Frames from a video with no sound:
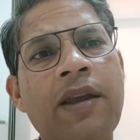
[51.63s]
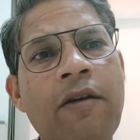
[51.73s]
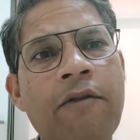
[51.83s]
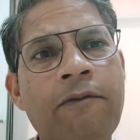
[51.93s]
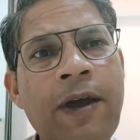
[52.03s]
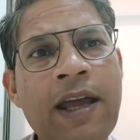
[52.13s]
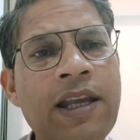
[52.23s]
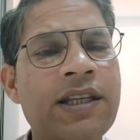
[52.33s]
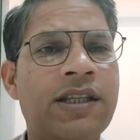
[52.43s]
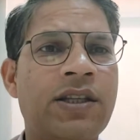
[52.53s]

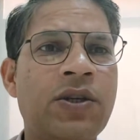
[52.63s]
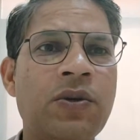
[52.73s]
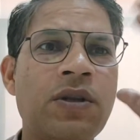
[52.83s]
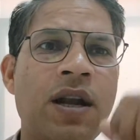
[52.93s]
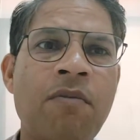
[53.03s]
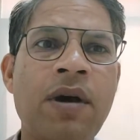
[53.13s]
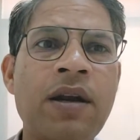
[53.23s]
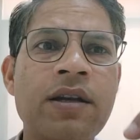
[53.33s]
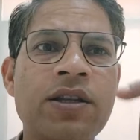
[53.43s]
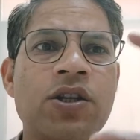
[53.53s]
varies due to the number.
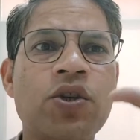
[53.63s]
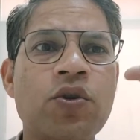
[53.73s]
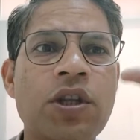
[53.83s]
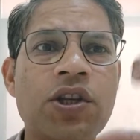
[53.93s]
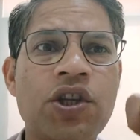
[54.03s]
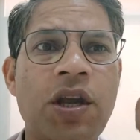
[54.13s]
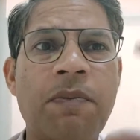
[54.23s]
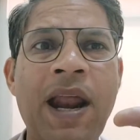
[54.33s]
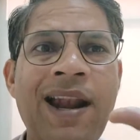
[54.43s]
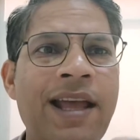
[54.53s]
This is due to the shape
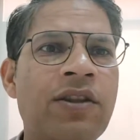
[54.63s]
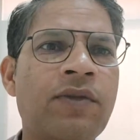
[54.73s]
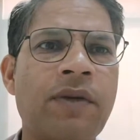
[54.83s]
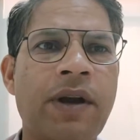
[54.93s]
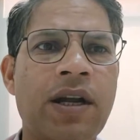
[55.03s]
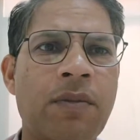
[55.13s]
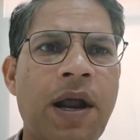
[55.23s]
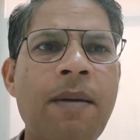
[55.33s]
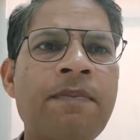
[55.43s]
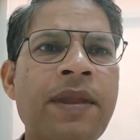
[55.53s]
and length of the
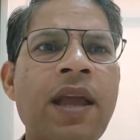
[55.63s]
vertebra,